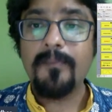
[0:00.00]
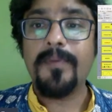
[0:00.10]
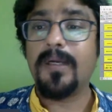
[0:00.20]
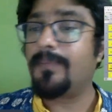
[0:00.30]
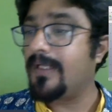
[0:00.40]

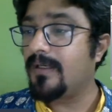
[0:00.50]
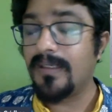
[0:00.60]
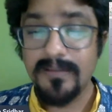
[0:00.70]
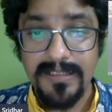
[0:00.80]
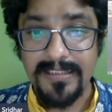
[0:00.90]
a
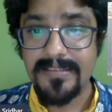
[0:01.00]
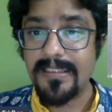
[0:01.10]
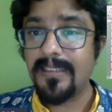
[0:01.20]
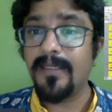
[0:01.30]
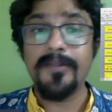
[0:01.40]
particular, let's
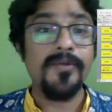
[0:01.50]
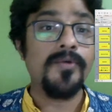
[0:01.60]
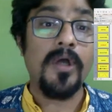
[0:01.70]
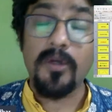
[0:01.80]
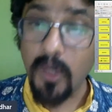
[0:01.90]
say, a new
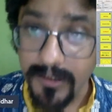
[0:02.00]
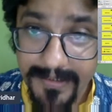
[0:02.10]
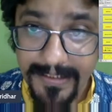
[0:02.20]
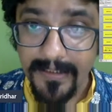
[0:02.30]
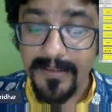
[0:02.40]
or
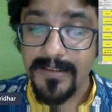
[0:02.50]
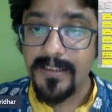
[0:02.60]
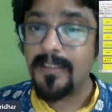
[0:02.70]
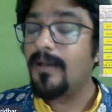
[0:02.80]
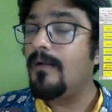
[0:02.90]
alternate
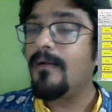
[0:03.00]
energy,